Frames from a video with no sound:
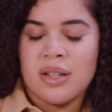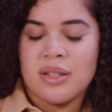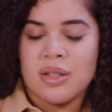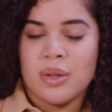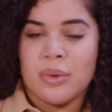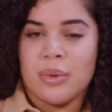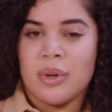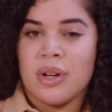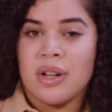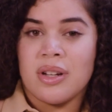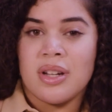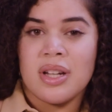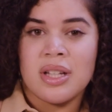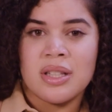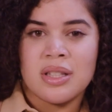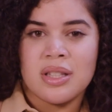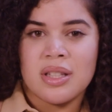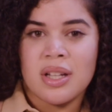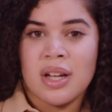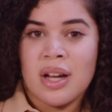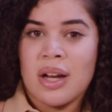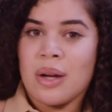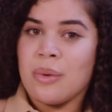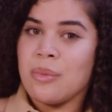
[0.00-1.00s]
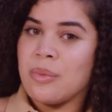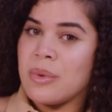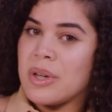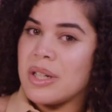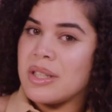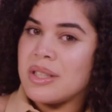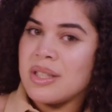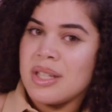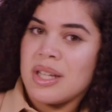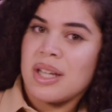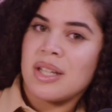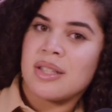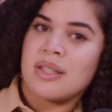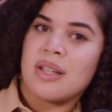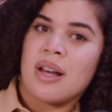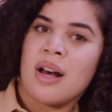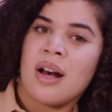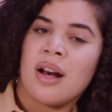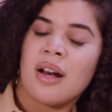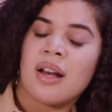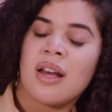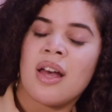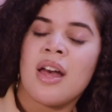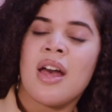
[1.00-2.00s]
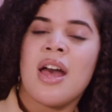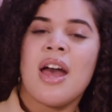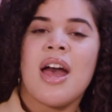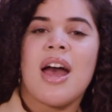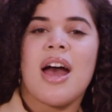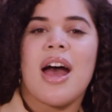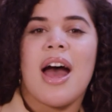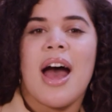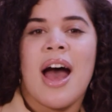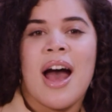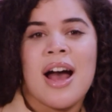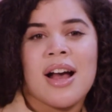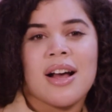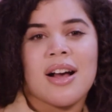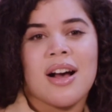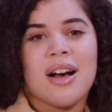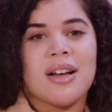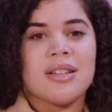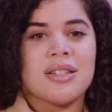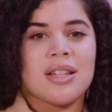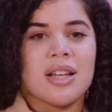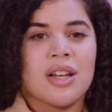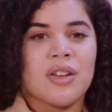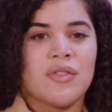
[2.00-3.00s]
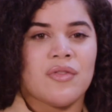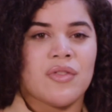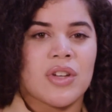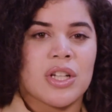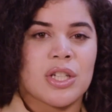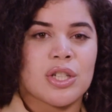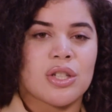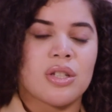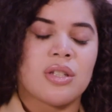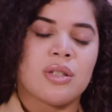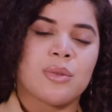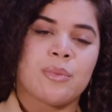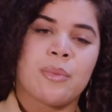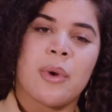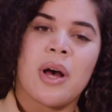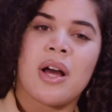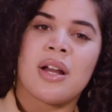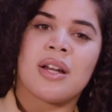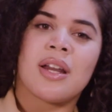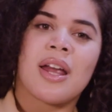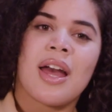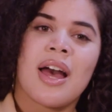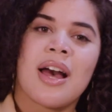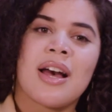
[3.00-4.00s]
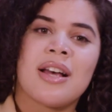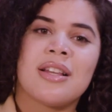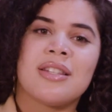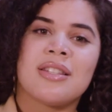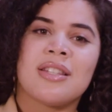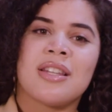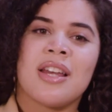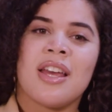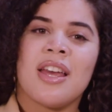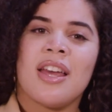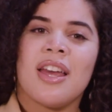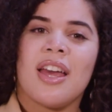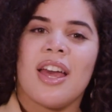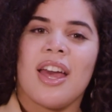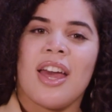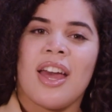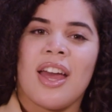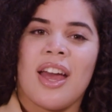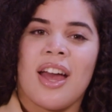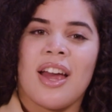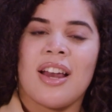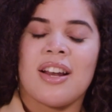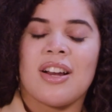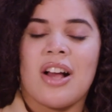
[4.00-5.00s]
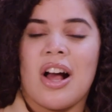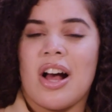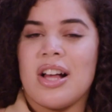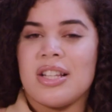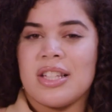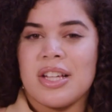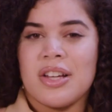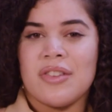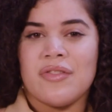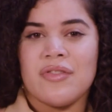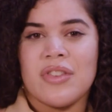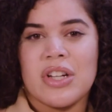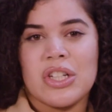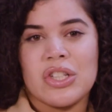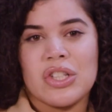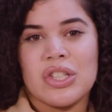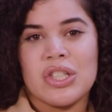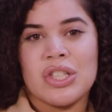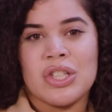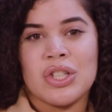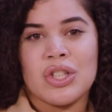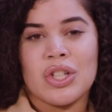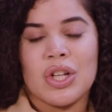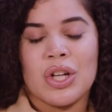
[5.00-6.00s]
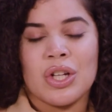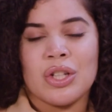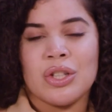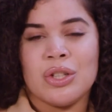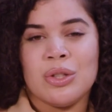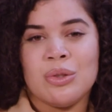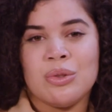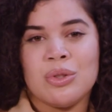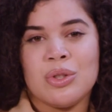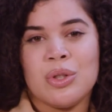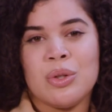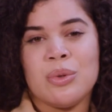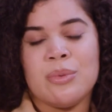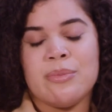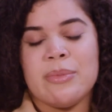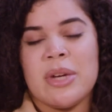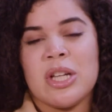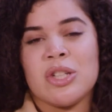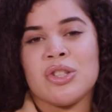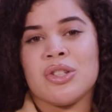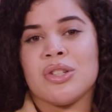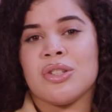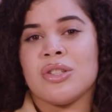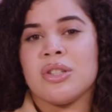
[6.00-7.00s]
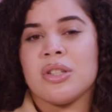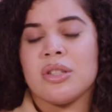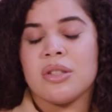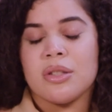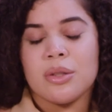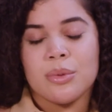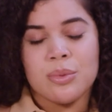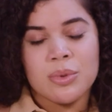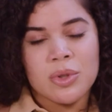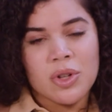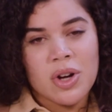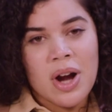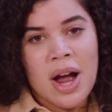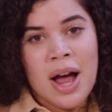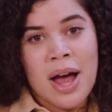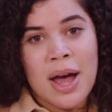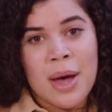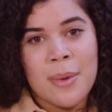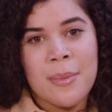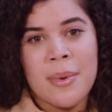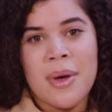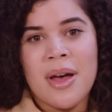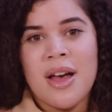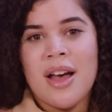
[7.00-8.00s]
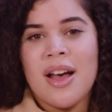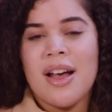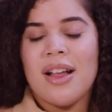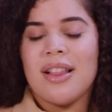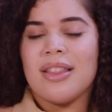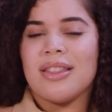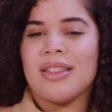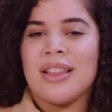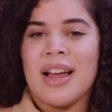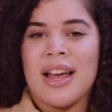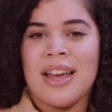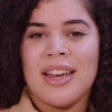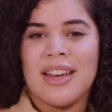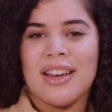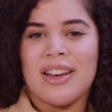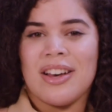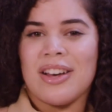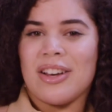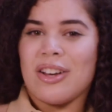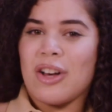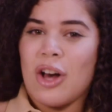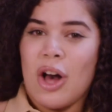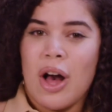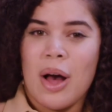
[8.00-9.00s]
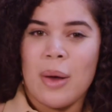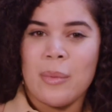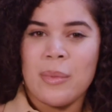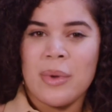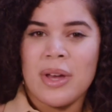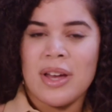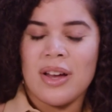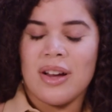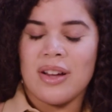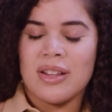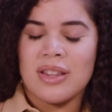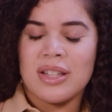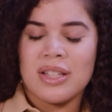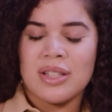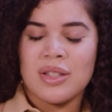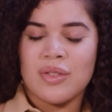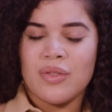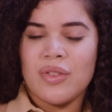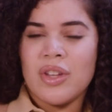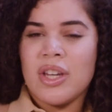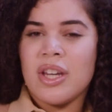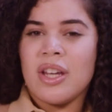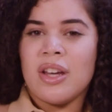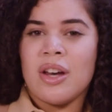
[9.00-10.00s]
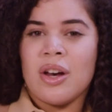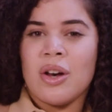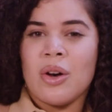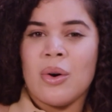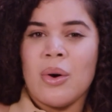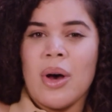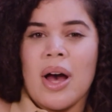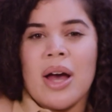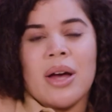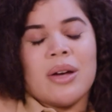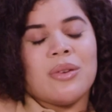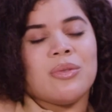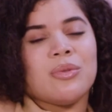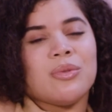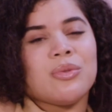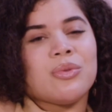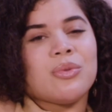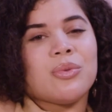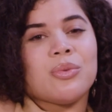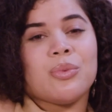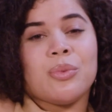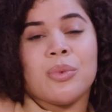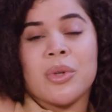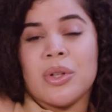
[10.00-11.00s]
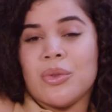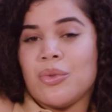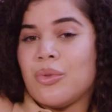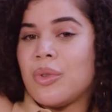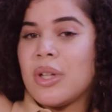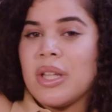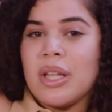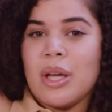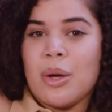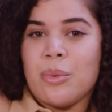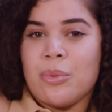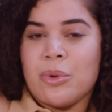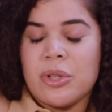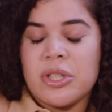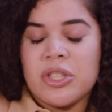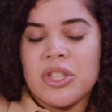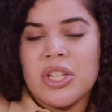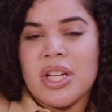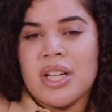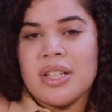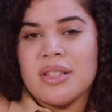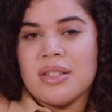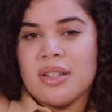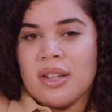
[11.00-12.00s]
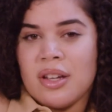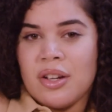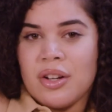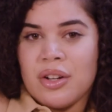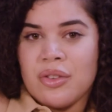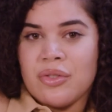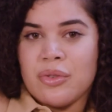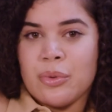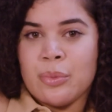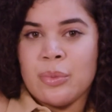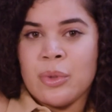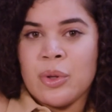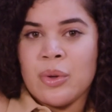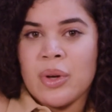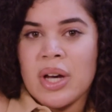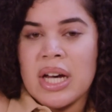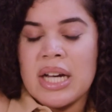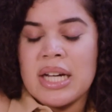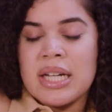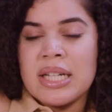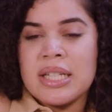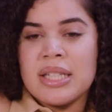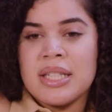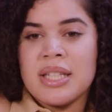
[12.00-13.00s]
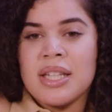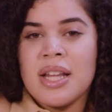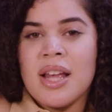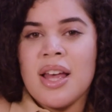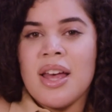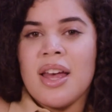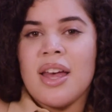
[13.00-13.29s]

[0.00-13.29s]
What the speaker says: So we're on Instagram, we're on TikTok at Casa Confessions Podcast and Casa Confessions on YouTube. Make sure to subscribe, like, comment on this video. I would really appreciate to hear from you guys.